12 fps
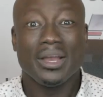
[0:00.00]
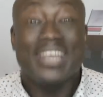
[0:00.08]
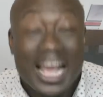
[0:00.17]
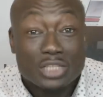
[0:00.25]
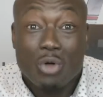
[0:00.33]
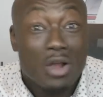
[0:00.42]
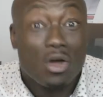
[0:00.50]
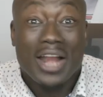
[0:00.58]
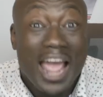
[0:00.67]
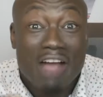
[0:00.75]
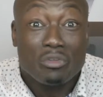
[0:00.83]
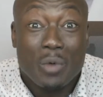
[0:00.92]
That's why
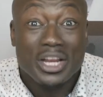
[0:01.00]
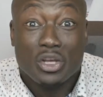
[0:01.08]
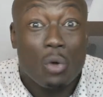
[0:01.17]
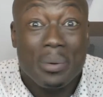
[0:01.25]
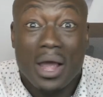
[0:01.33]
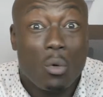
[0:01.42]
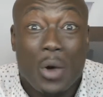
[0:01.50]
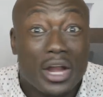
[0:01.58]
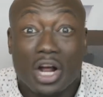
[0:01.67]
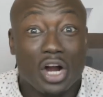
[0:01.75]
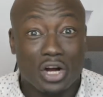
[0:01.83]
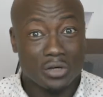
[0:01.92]
not everybody could be a
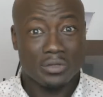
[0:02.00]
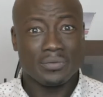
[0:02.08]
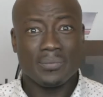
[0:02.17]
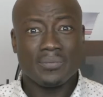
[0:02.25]
winner.